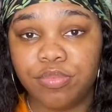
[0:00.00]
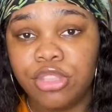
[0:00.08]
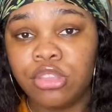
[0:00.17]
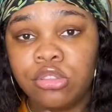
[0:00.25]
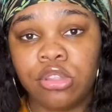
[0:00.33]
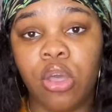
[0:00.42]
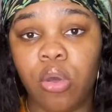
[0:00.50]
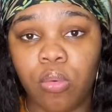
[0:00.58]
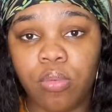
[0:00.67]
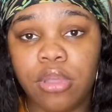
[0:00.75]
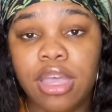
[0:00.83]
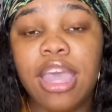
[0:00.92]
So
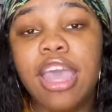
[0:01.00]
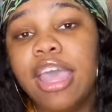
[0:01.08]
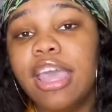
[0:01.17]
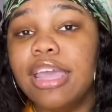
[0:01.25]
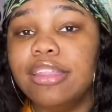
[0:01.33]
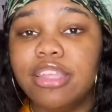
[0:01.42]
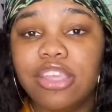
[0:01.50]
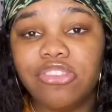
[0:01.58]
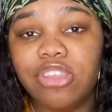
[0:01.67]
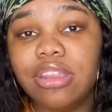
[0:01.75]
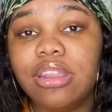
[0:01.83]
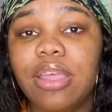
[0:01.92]

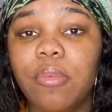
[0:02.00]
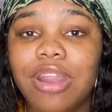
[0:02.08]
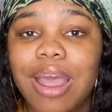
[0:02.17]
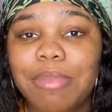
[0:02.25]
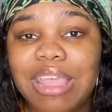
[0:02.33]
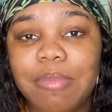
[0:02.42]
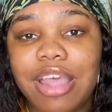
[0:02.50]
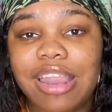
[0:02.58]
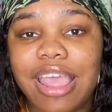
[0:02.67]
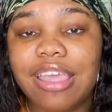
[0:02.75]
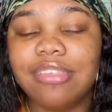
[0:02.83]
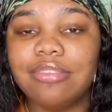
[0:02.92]
addition, what I mean by
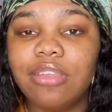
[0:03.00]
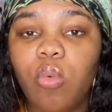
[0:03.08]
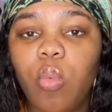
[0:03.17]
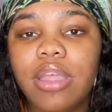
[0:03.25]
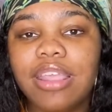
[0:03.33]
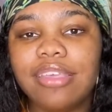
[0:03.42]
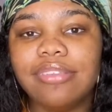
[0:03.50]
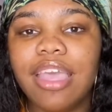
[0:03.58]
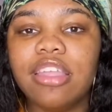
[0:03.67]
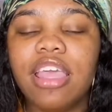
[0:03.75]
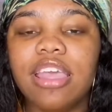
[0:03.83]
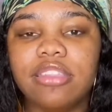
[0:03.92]
that is someone is
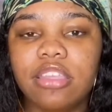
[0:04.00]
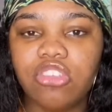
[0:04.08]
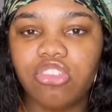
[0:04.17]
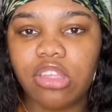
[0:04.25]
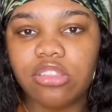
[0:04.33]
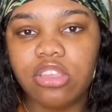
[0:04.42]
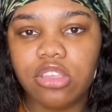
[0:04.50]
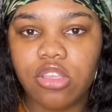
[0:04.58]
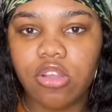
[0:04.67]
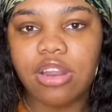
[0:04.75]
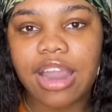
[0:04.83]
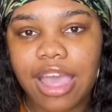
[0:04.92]
an addition to
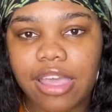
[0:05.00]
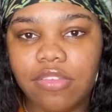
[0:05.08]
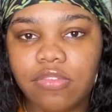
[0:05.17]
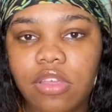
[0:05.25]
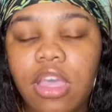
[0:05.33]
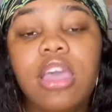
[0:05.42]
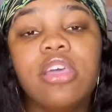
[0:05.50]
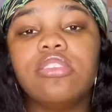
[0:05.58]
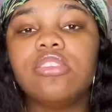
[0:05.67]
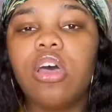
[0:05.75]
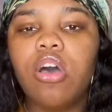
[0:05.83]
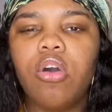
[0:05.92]
your life.
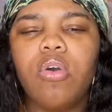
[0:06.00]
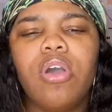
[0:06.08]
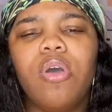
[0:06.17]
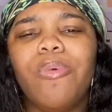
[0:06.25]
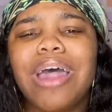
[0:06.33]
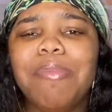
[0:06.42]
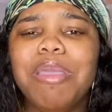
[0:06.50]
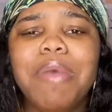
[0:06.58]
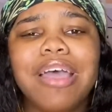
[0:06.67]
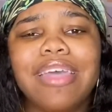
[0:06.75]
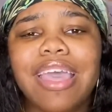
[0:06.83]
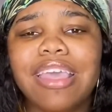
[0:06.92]
So what I mean by
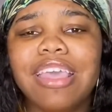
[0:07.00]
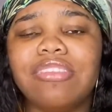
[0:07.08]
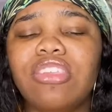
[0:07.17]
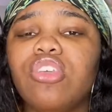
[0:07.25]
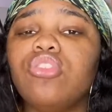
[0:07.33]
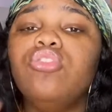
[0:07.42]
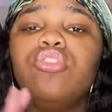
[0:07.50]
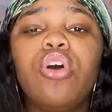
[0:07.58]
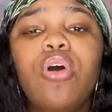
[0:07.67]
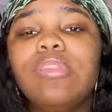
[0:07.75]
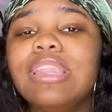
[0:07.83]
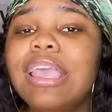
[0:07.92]
that is you
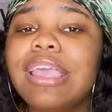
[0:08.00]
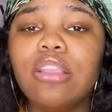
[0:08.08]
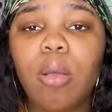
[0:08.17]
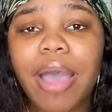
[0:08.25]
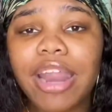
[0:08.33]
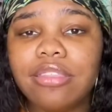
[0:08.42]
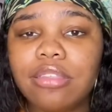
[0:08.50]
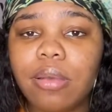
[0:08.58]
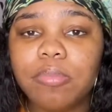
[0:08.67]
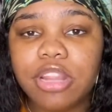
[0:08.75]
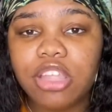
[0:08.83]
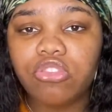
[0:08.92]
don't need nobody to
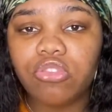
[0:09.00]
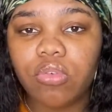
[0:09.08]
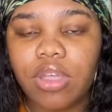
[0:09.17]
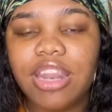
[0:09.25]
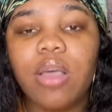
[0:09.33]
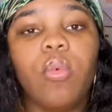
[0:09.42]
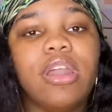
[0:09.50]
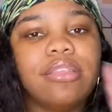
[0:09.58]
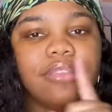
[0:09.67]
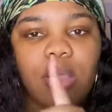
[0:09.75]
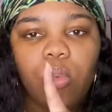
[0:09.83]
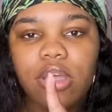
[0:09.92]
complete you. And I want to
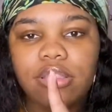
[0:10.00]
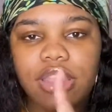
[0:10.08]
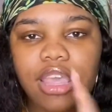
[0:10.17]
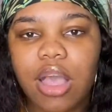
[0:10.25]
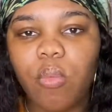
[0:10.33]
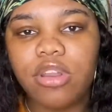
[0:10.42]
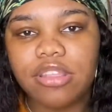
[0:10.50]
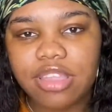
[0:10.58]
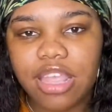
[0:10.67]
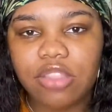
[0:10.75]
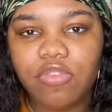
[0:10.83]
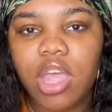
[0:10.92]
say one thing I want to say
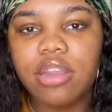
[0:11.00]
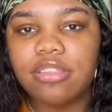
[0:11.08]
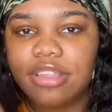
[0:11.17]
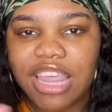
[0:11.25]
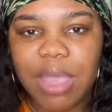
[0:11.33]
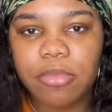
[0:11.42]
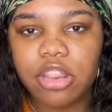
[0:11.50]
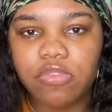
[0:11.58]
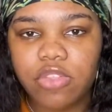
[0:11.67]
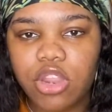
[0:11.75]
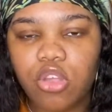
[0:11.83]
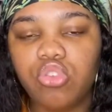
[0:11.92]
in this video, disclaimer in this
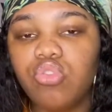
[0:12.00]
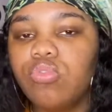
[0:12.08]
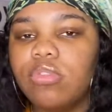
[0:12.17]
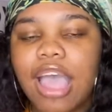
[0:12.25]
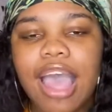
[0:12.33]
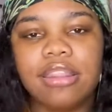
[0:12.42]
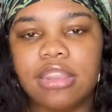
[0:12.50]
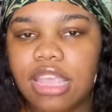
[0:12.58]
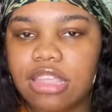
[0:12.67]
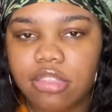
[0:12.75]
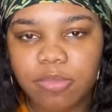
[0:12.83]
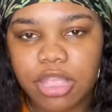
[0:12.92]
video, you do not
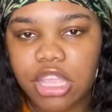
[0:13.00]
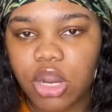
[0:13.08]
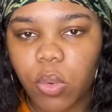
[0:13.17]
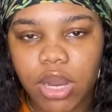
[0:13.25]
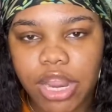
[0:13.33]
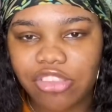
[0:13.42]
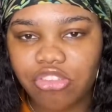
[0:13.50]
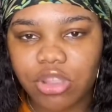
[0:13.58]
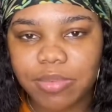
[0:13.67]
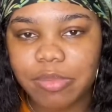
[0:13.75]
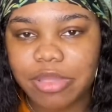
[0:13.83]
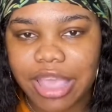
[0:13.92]
need to be in a relationship
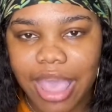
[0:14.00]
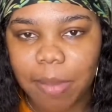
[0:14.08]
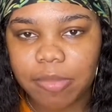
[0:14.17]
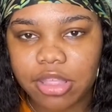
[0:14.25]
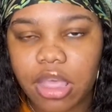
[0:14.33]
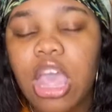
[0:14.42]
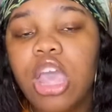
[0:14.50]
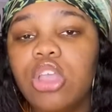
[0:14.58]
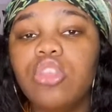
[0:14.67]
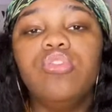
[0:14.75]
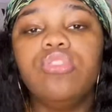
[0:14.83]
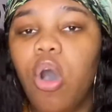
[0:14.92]
to be happy.
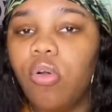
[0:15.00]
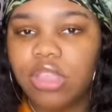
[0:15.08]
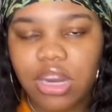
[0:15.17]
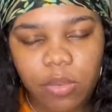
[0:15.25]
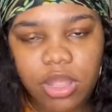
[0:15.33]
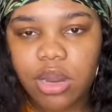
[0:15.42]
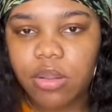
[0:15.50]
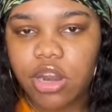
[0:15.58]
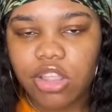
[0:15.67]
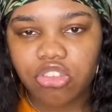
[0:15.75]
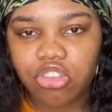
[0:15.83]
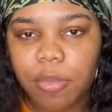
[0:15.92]
You don't need to be in a
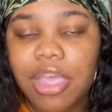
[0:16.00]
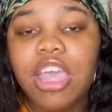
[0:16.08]
relationship.